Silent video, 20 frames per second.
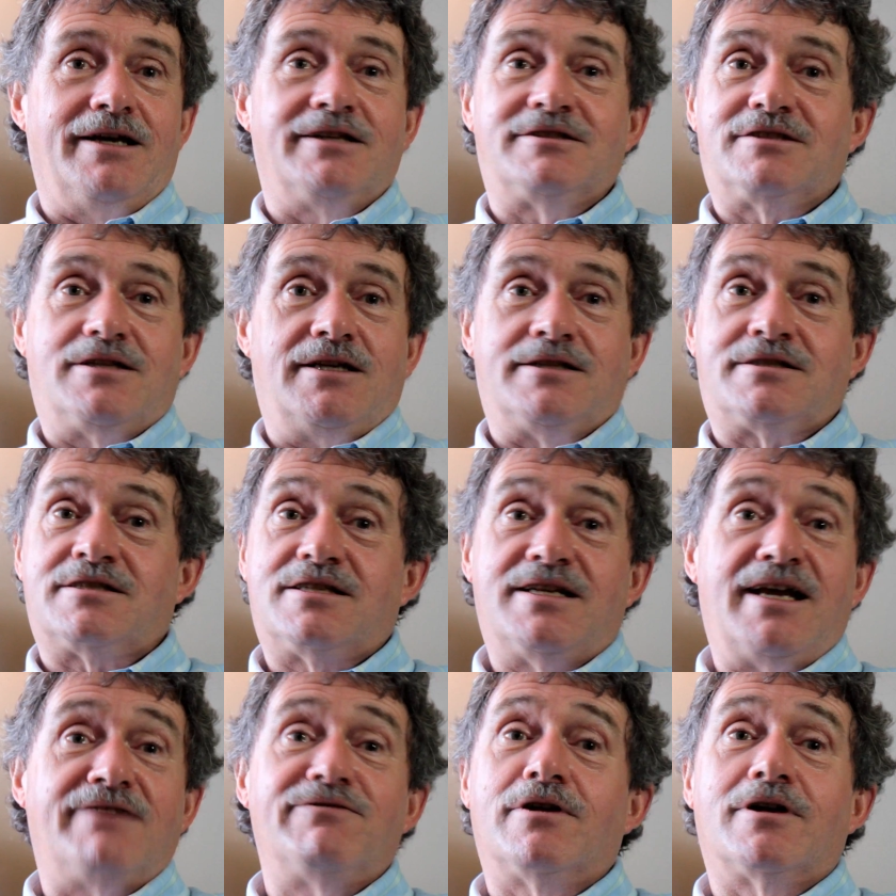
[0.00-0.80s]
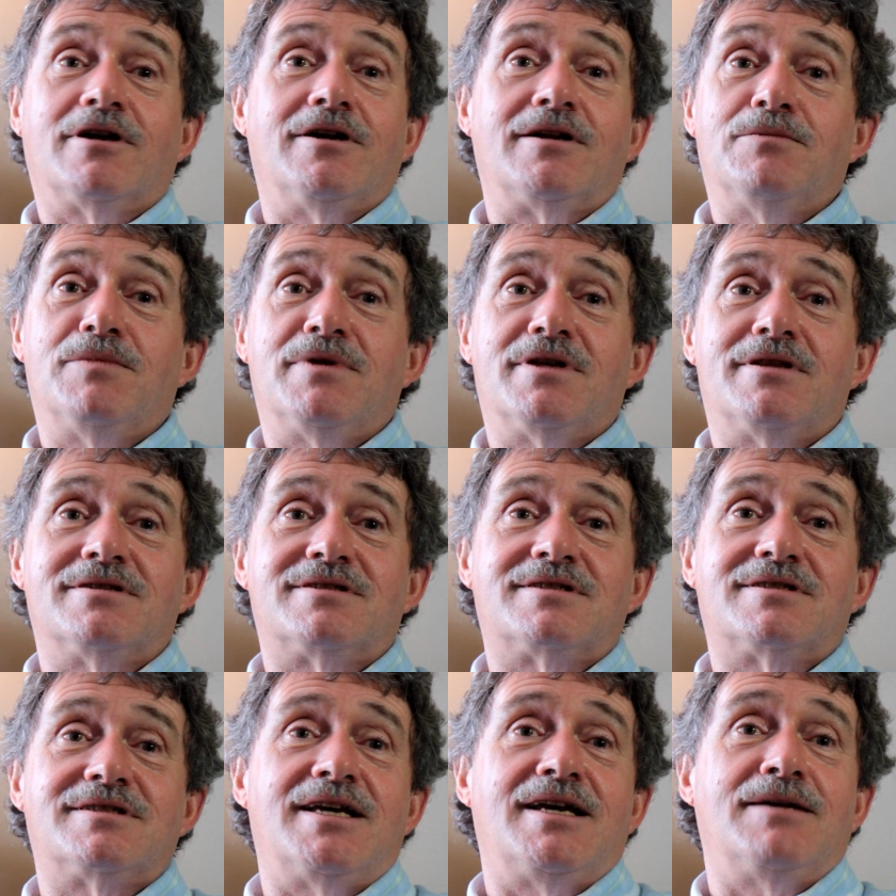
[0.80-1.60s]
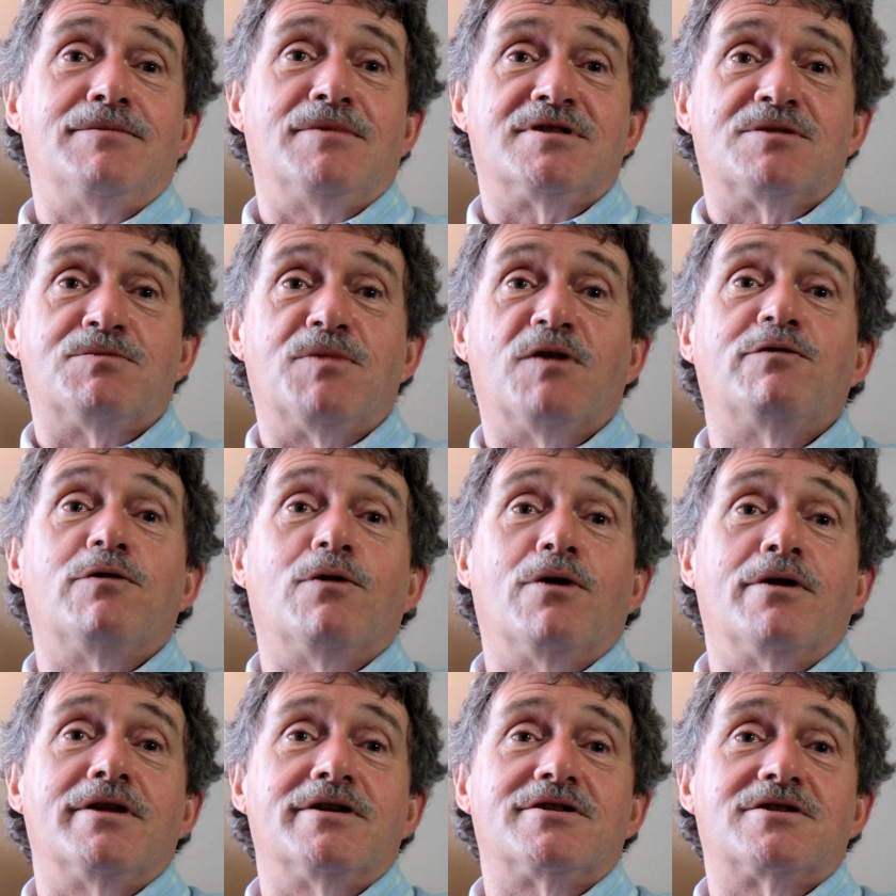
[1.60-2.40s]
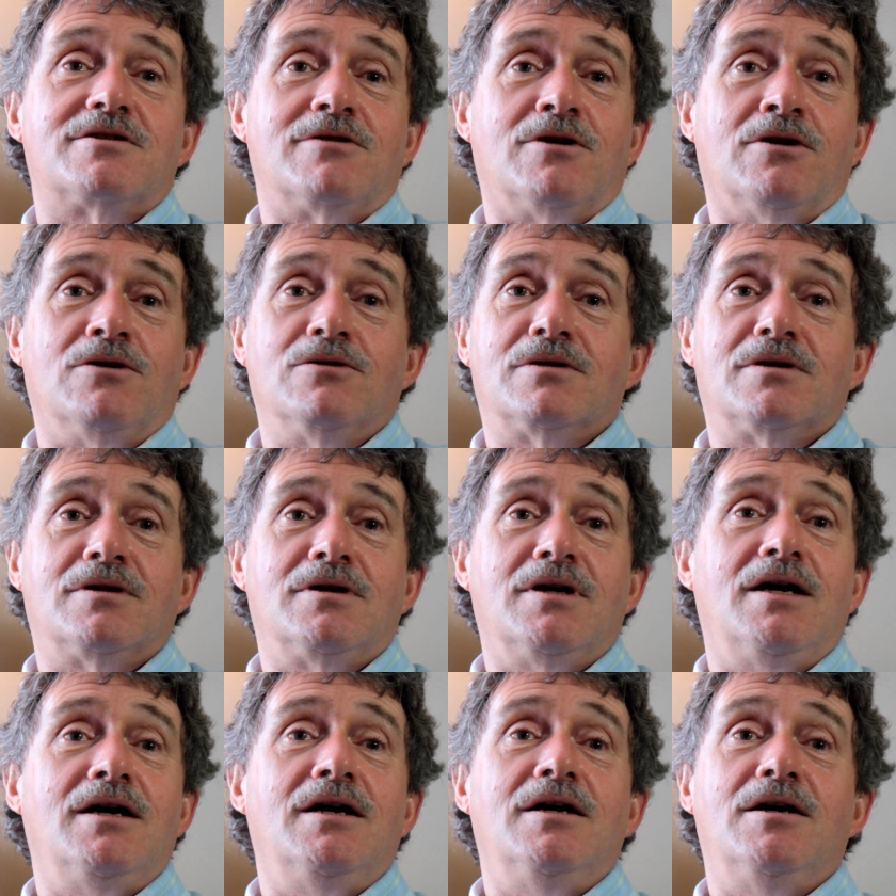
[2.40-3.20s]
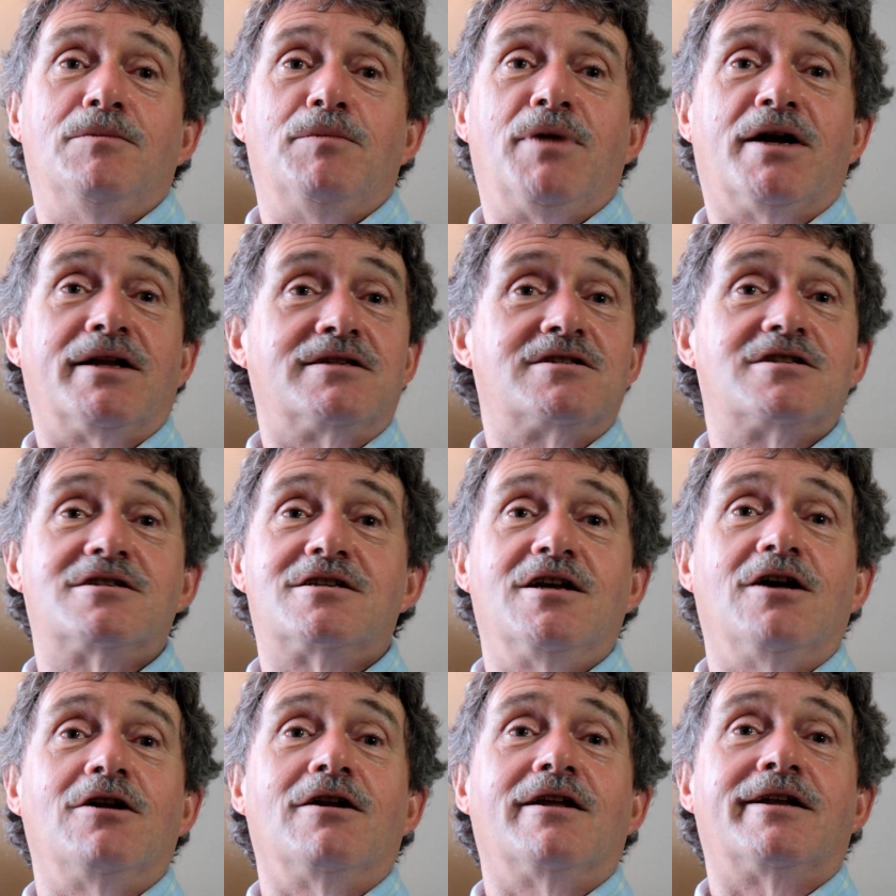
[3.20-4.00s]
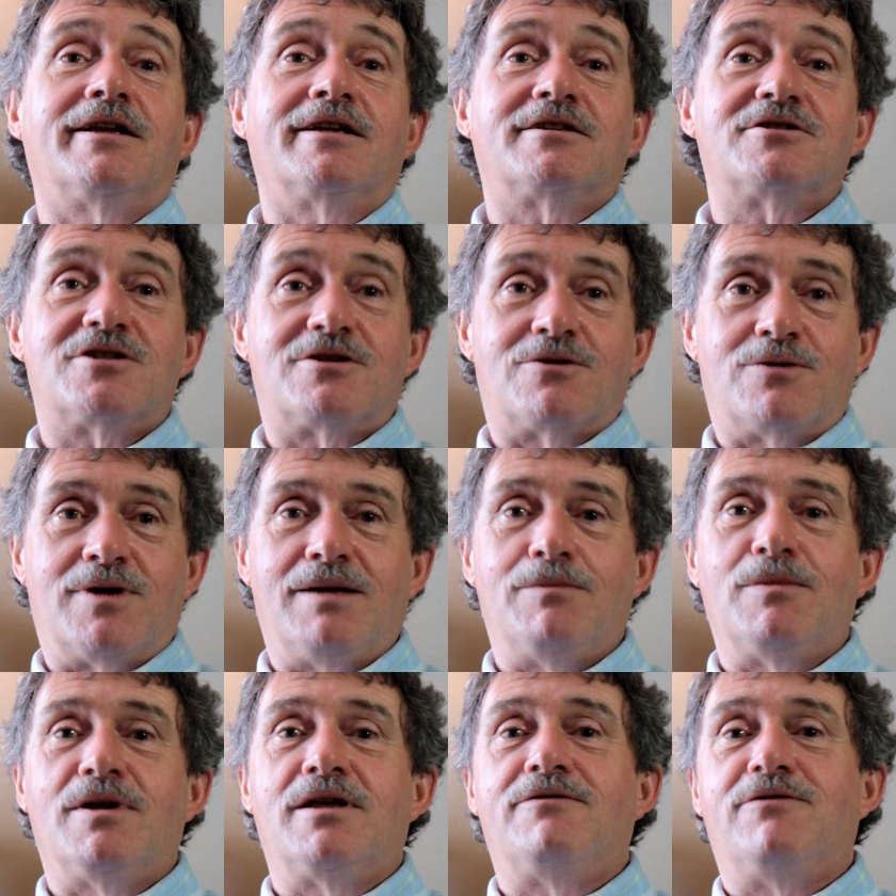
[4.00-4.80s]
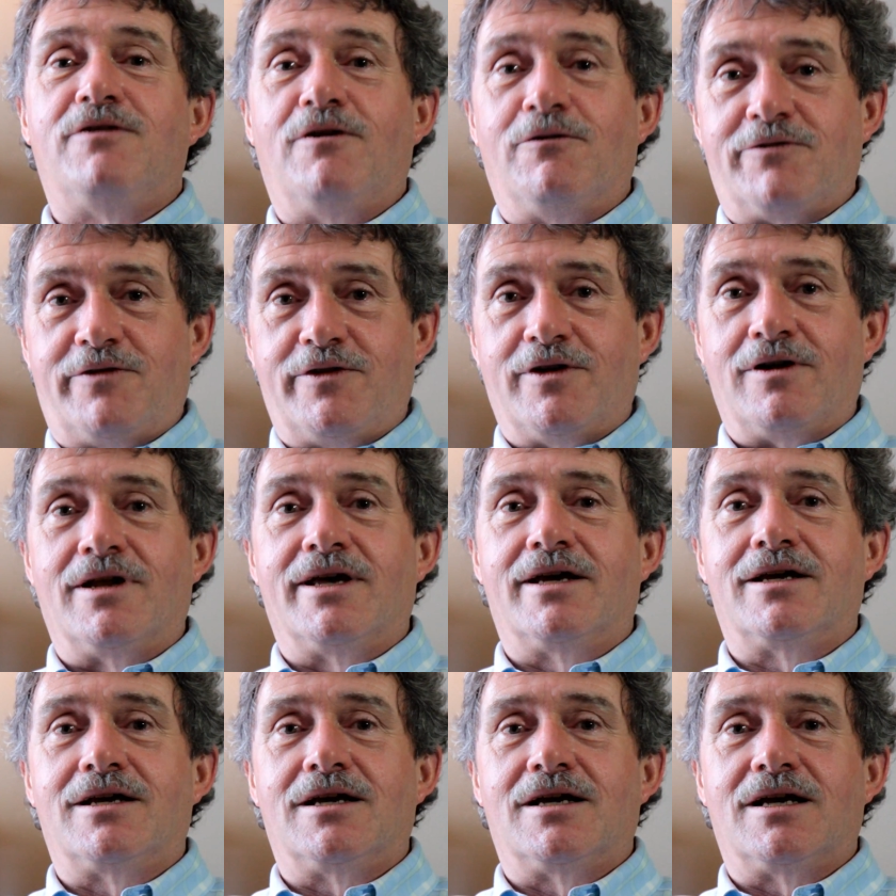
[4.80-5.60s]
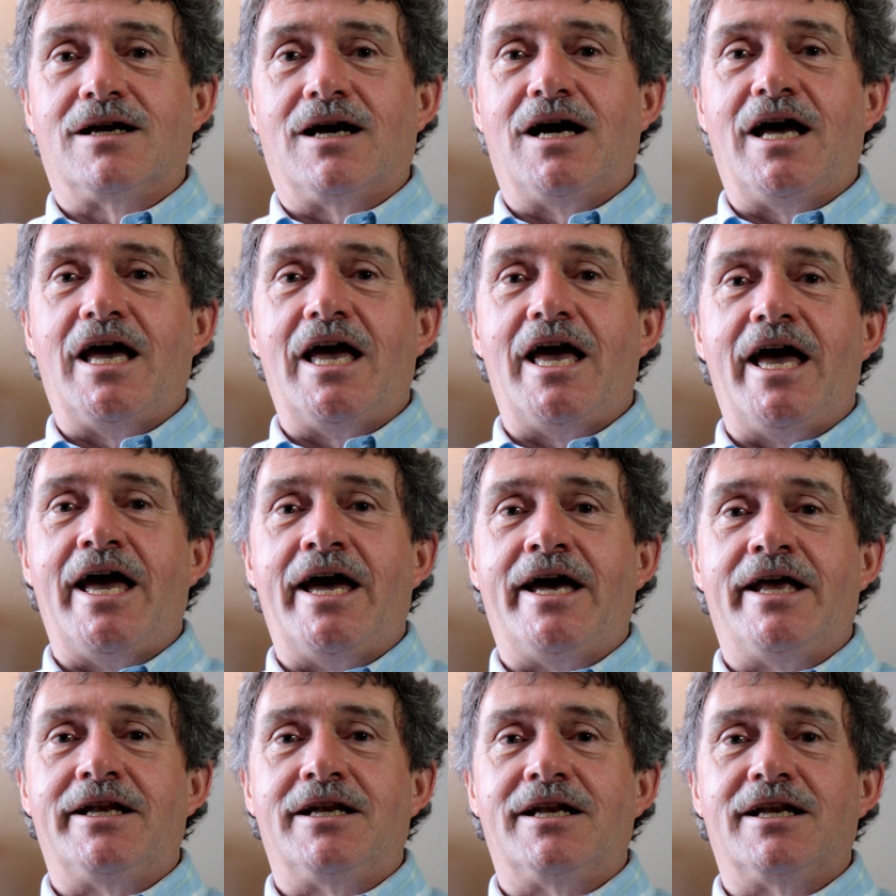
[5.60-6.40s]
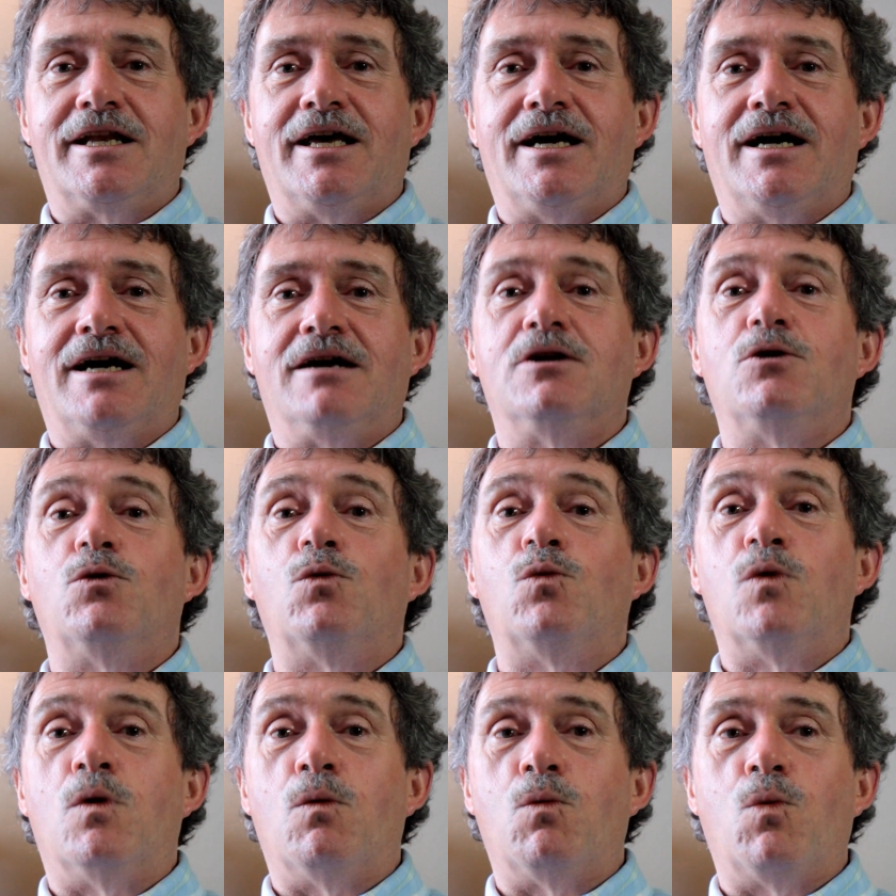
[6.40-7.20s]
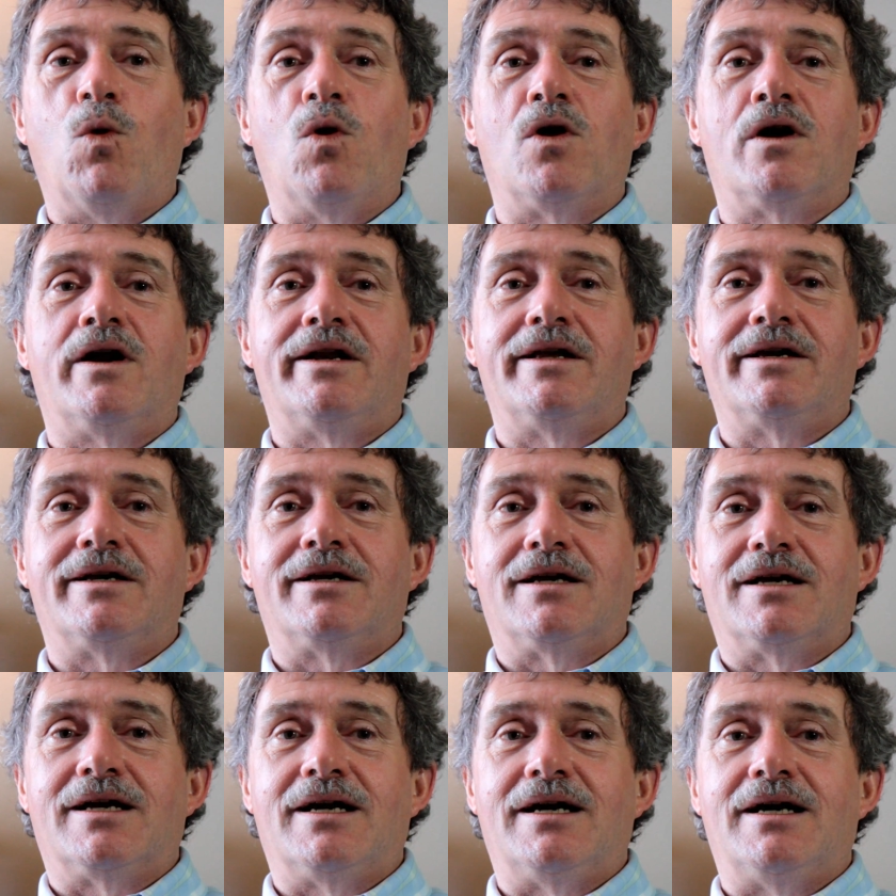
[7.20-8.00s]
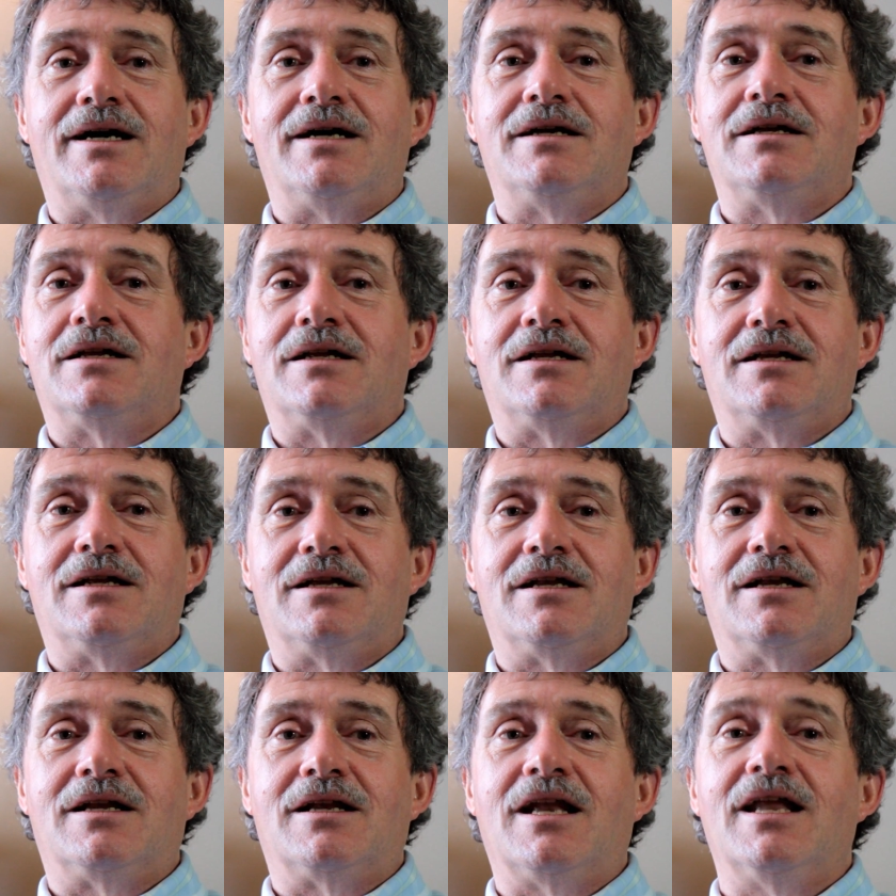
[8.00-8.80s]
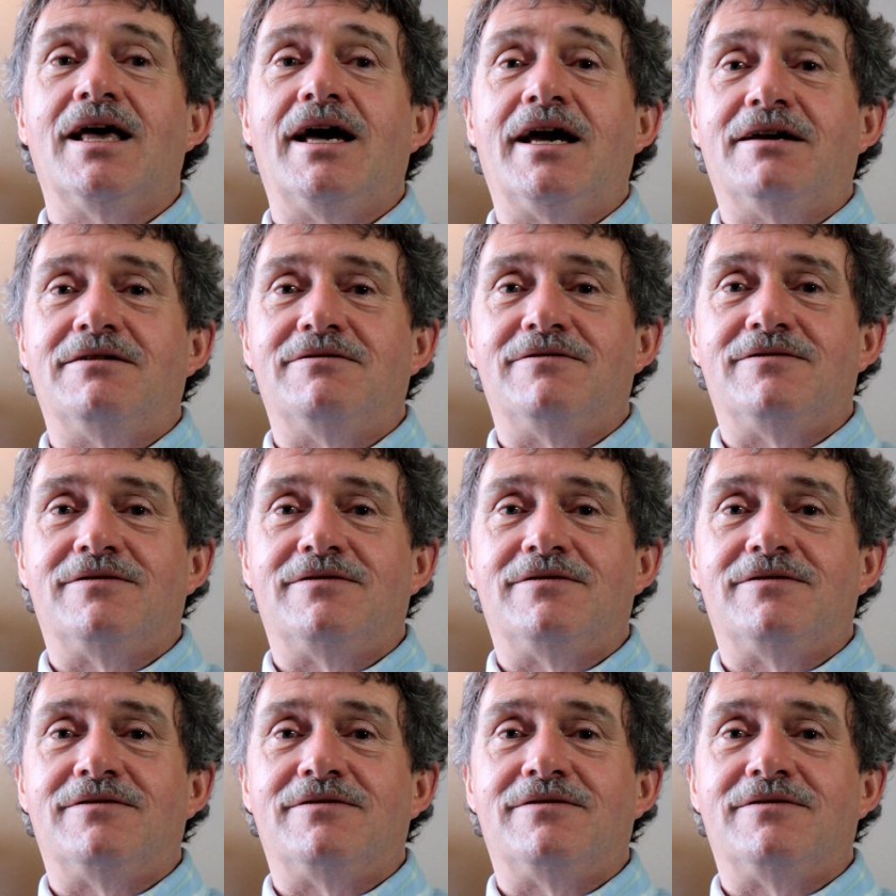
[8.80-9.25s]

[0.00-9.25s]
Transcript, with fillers: It's, it's never going to be the same as before the stroke, but it's still an extremely fulfilling and uh, rewarding uh, life.